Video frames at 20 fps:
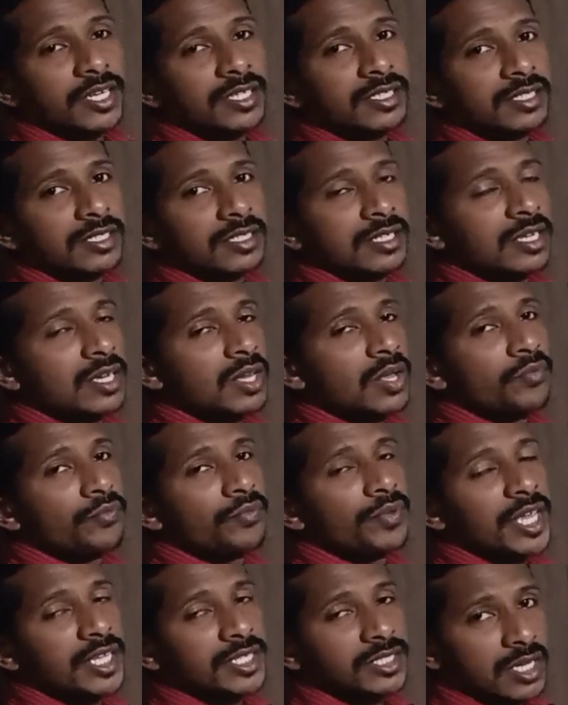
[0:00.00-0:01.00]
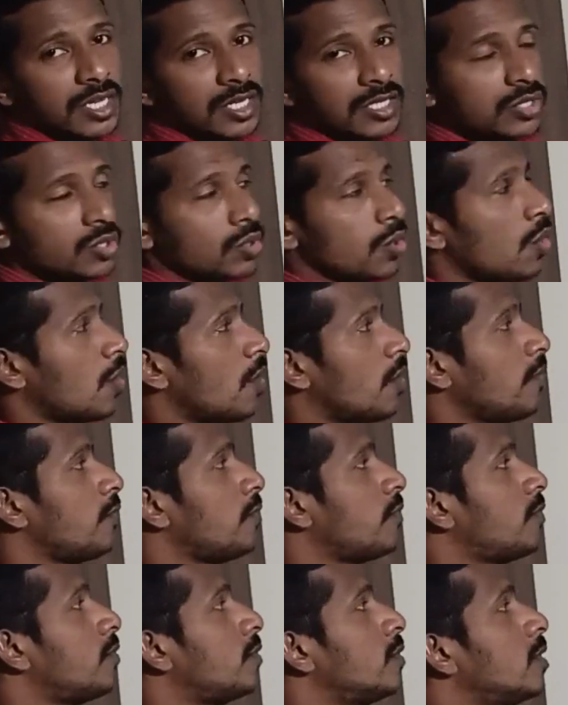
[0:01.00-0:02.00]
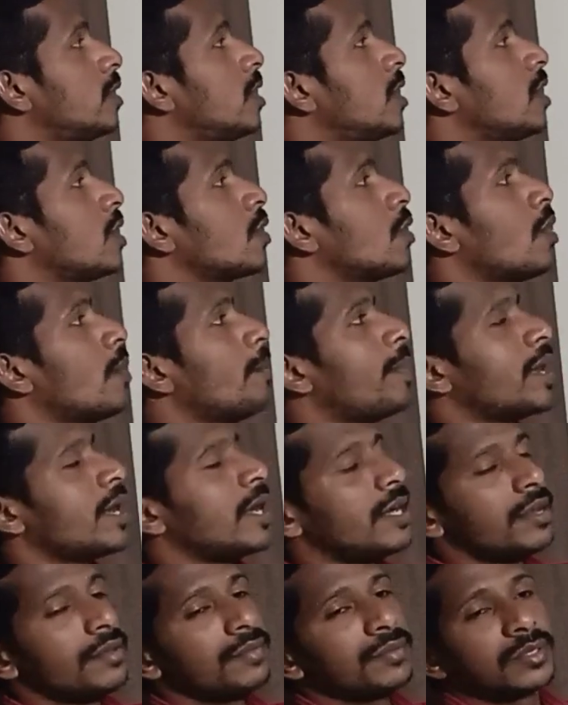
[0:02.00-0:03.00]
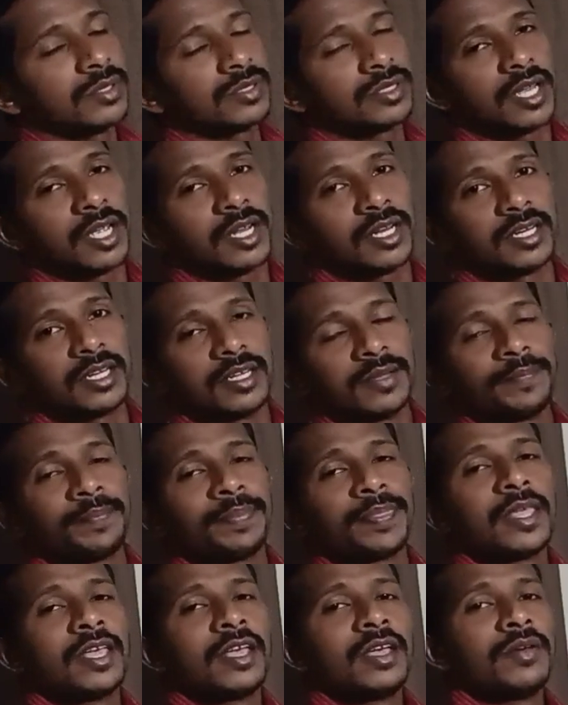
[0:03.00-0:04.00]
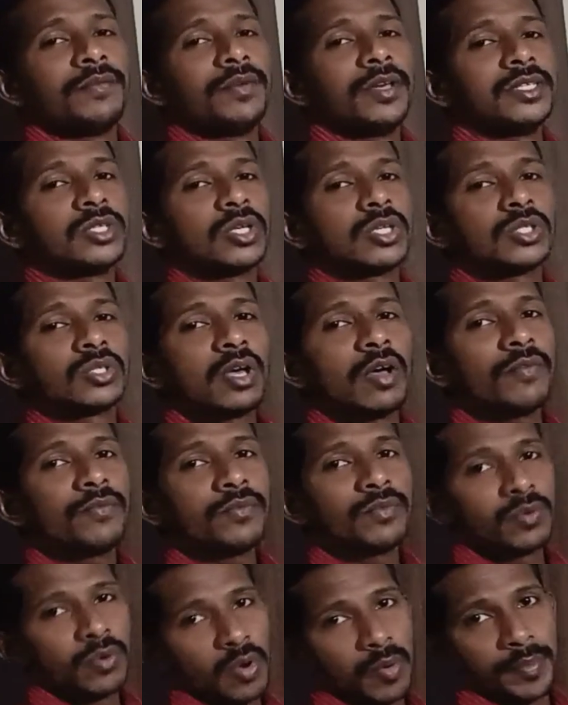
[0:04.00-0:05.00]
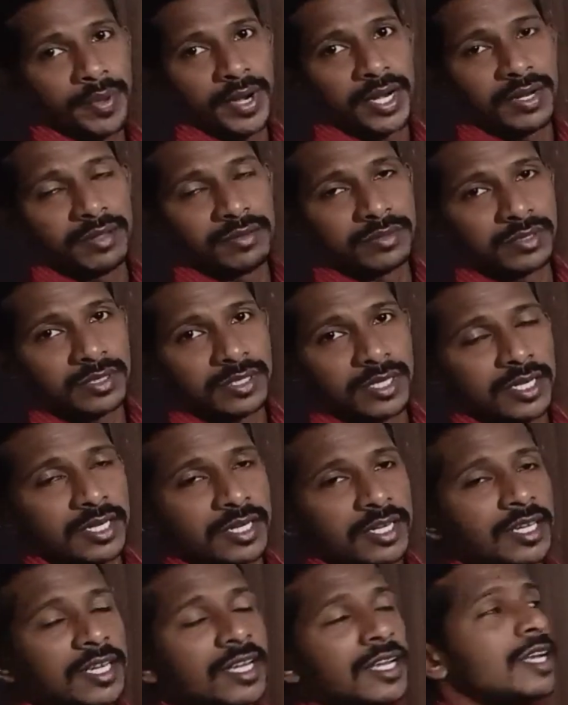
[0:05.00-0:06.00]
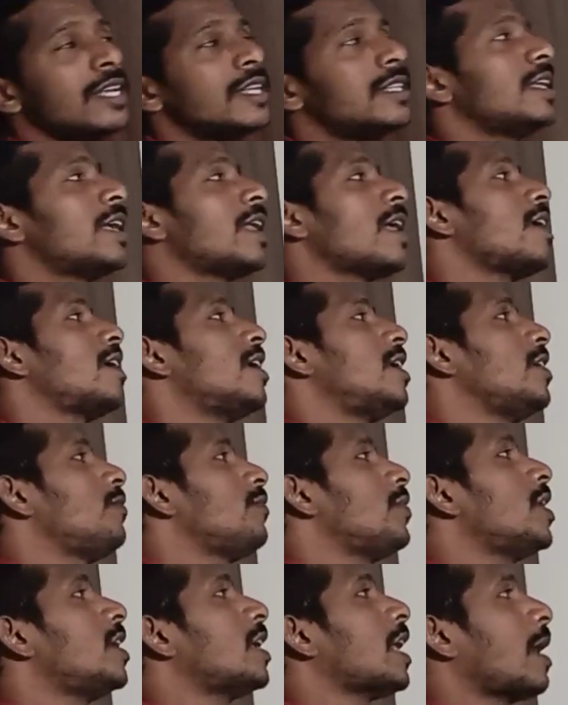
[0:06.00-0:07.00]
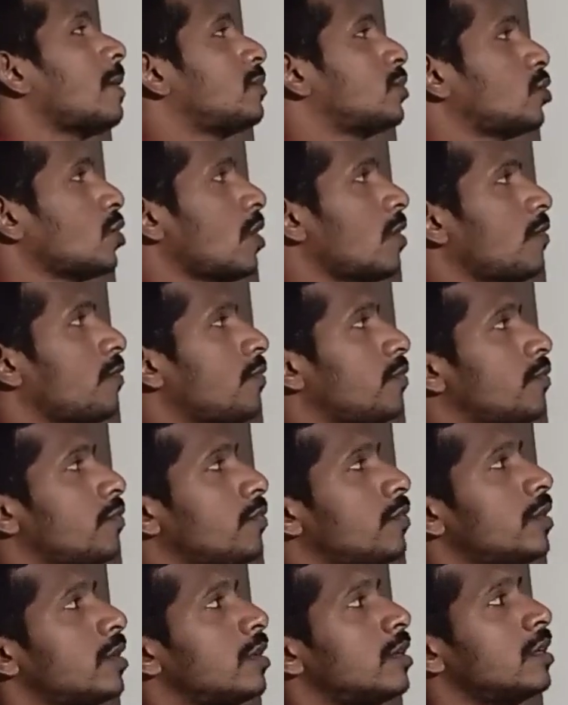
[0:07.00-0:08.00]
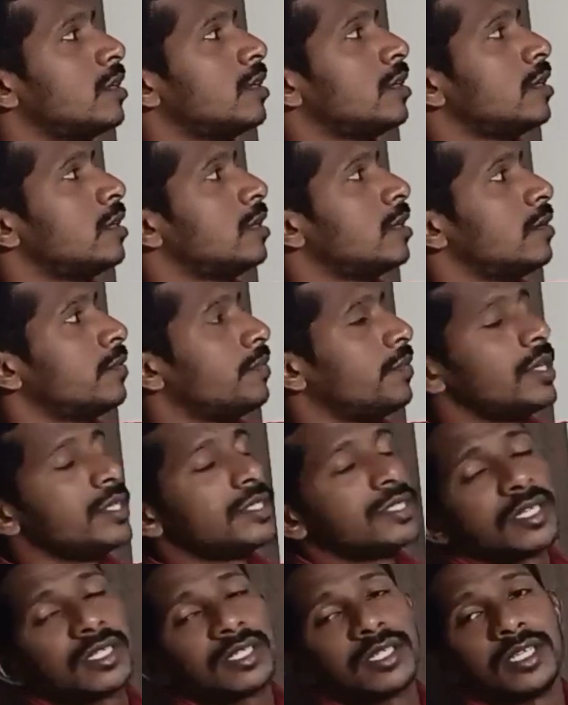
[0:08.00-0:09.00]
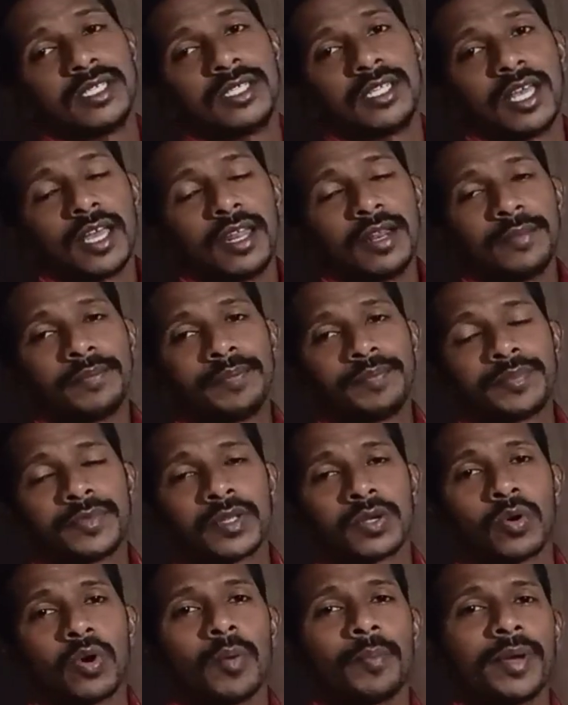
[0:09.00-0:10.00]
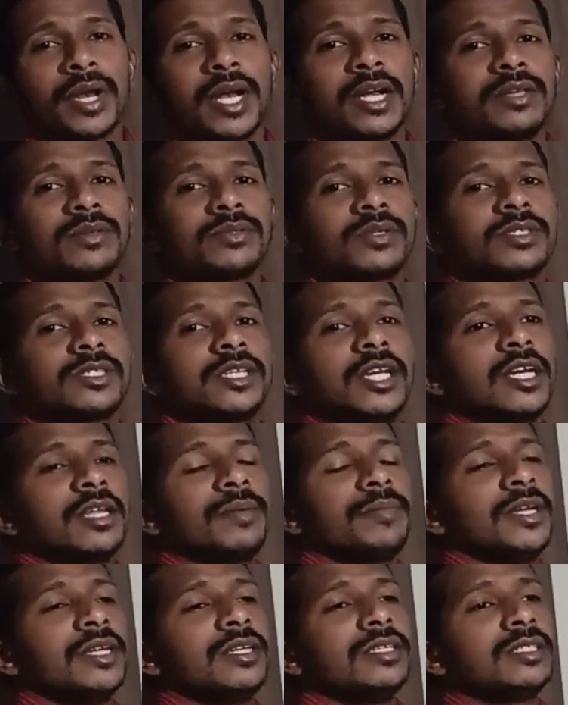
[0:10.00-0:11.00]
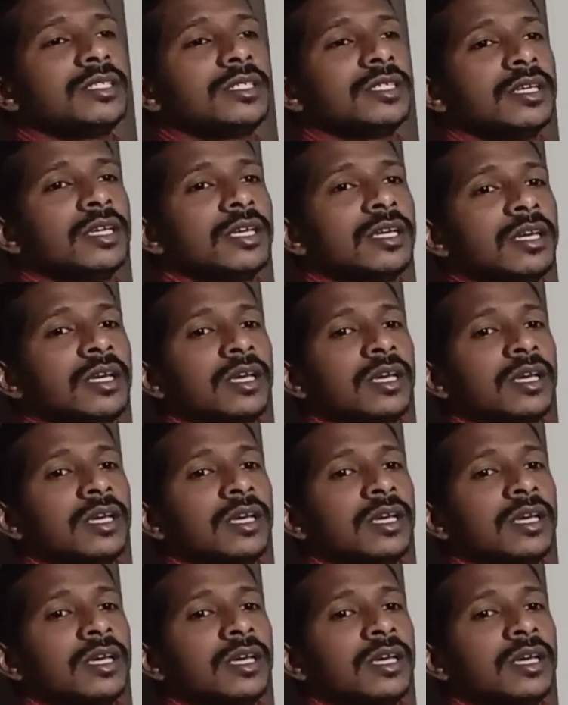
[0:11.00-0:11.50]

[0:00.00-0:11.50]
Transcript: is features of cooperative society. Features of cooperative society. There are different types of features is there. Cooperative society means